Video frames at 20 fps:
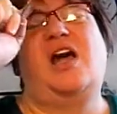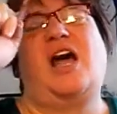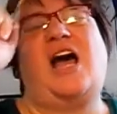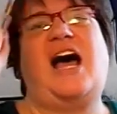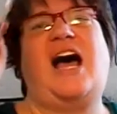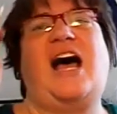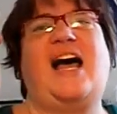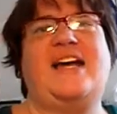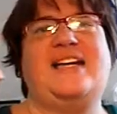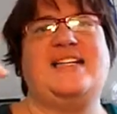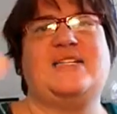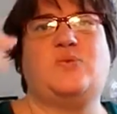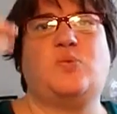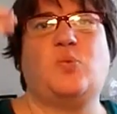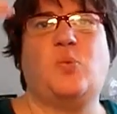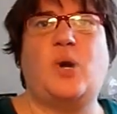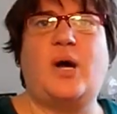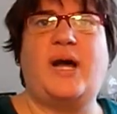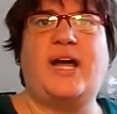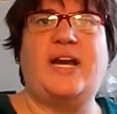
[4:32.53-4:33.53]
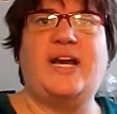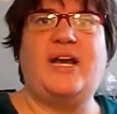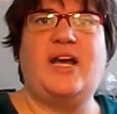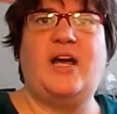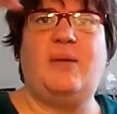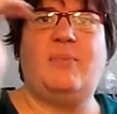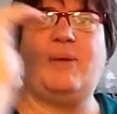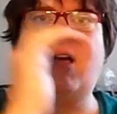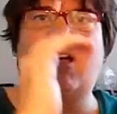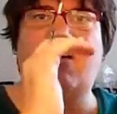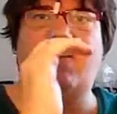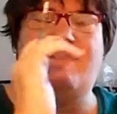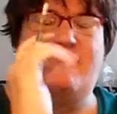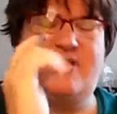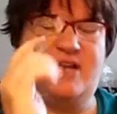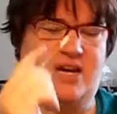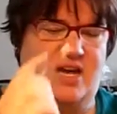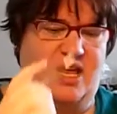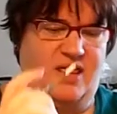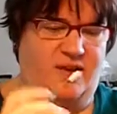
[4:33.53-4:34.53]
eyes, one above
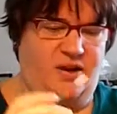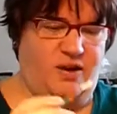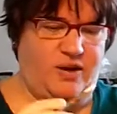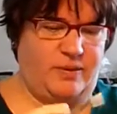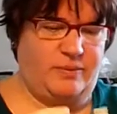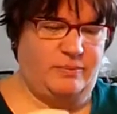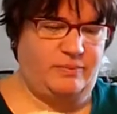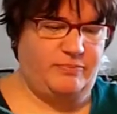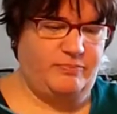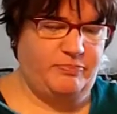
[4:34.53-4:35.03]
another.